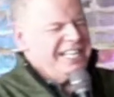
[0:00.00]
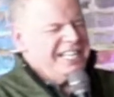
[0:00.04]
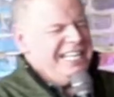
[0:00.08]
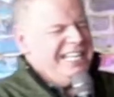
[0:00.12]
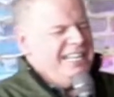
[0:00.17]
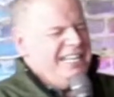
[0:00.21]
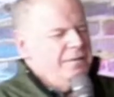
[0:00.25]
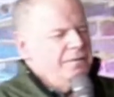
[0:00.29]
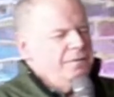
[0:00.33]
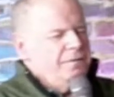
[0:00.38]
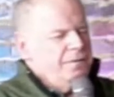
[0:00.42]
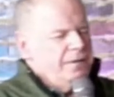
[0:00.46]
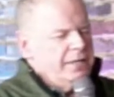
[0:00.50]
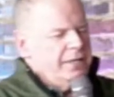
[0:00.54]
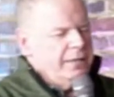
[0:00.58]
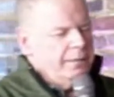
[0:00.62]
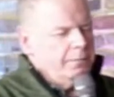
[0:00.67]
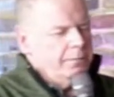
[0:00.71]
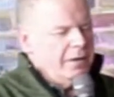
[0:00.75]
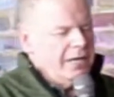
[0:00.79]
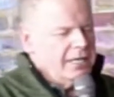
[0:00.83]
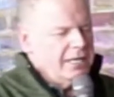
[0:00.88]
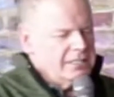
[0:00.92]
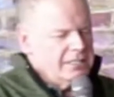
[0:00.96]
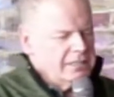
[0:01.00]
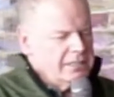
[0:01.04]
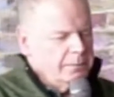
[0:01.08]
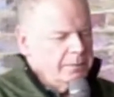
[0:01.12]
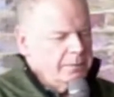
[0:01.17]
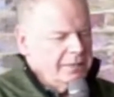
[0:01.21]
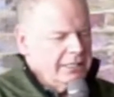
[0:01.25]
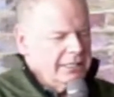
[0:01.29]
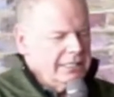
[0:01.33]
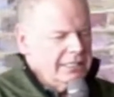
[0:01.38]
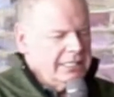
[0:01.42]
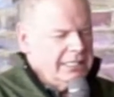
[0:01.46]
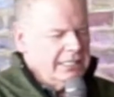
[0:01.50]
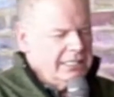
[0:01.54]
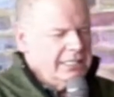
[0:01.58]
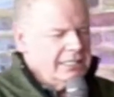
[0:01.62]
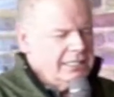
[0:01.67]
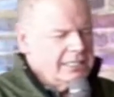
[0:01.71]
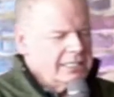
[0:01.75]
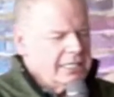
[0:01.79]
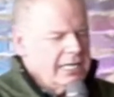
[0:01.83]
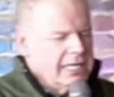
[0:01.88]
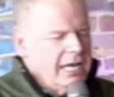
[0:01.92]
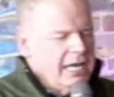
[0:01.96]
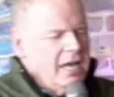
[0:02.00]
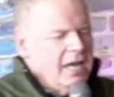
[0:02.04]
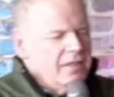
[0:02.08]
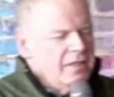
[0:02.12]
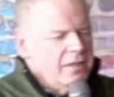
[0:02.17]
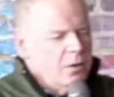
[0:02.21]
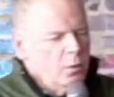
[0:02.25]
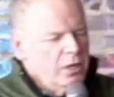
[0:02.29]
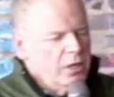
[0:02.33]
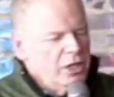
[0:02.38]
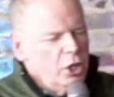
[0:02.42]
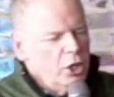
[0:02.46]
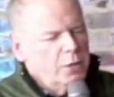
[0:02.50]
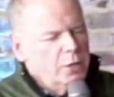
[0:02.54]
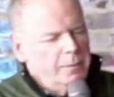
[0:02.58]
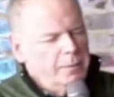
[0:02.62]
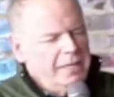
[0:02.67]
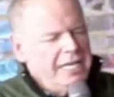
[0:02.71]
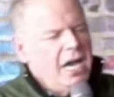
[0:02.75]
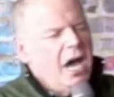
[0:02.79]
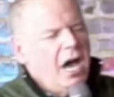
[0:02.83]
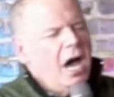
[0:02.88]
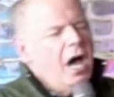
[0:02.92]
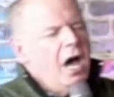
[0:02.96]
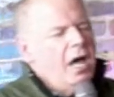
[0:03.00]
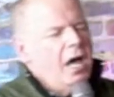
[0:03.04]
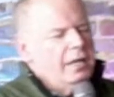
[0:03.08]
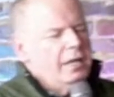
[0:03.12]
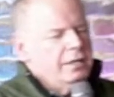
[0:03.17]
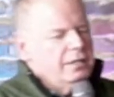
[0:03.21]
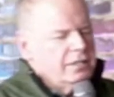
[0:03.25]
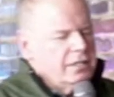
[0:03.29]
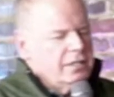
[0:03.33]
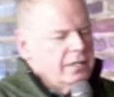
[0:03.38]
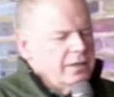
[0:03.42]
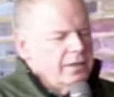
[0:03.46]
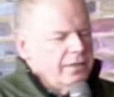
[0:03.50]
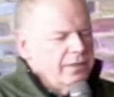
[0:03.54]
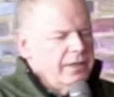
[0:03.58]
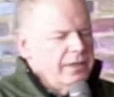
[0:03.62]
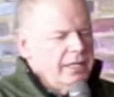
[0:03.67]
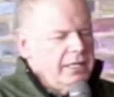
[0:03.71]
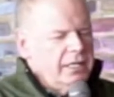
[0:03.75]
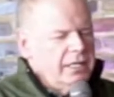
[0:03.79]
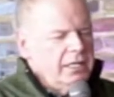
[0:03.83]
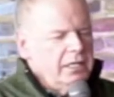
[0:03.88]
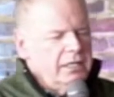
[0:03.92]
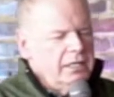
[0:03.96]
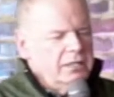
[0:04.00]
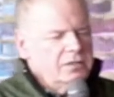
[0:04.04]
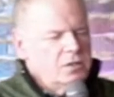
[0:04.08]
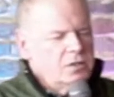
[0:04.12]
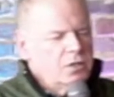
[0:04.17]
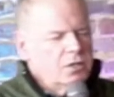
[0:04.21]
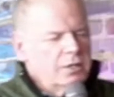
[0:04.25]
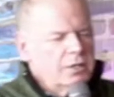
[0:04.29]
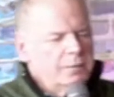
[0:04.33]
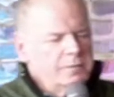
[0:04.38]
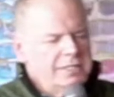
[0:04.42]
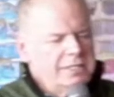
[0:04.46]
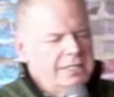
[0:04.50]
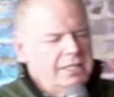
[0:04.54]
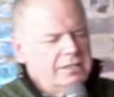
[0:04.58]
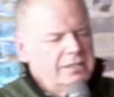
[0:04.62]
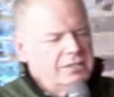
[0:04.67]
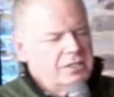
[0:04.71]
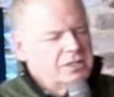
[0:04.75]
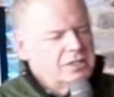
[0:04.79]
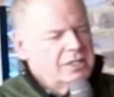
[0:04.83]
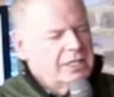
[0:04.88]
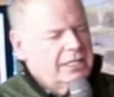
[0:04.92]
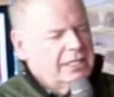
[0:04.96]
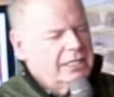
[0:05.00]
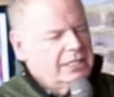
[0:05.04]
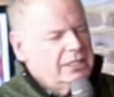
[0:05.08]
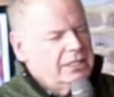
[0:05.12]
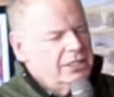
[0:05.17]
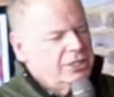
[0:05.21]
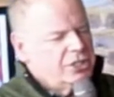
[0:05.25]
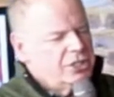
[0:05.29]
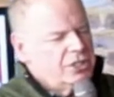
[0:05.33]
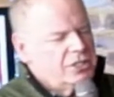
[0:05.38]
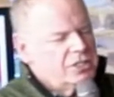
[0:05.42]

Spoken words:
infinite possibilities, that we look beyond the circumstances and conditions